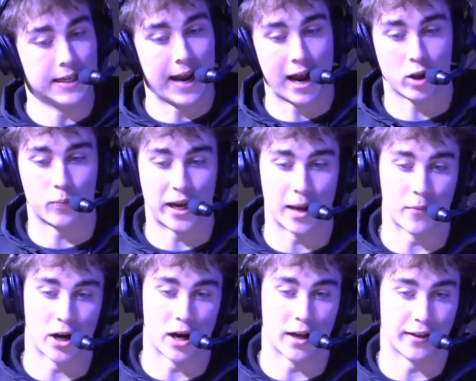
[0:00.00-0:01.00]

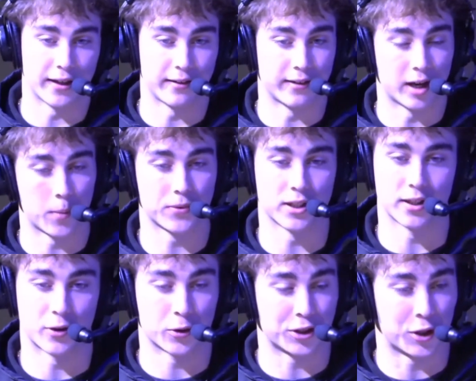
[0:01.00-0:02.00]
Alabama, and then up
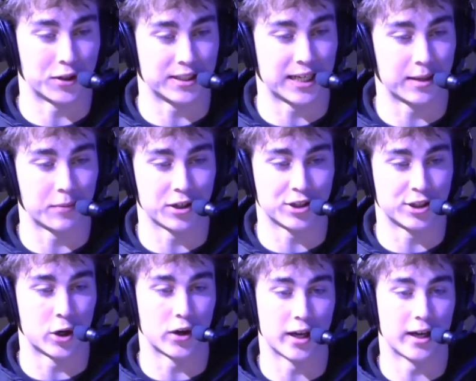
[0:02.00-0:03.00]
to North Dakota State and
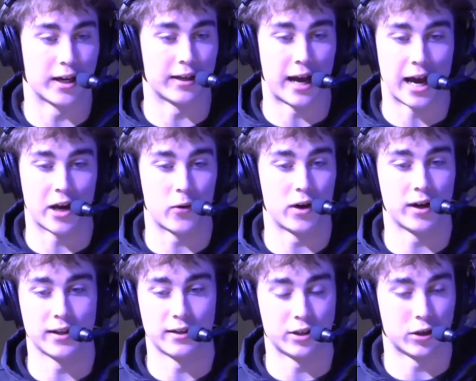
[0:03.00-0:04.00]
Minnesota and
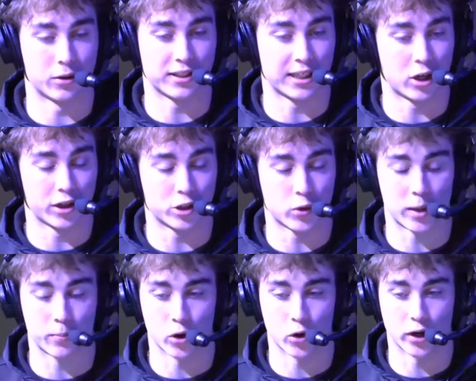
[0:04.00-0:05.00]
Iowa, and seeing all these
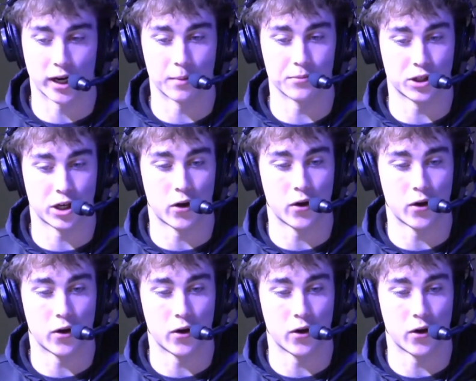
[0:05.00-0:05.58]
great programs.